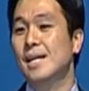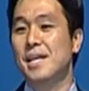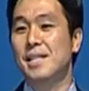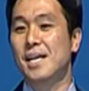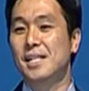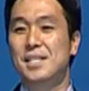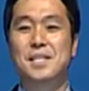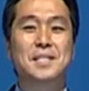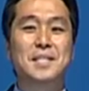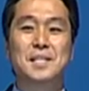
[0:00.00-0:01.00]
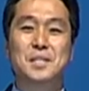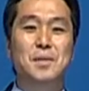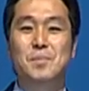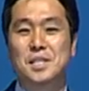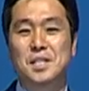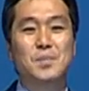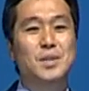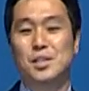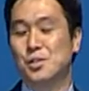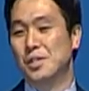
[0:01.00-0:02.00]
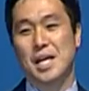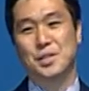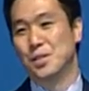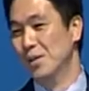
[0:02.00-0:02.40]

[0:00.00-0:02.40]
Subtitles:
And then he said something similar to that too.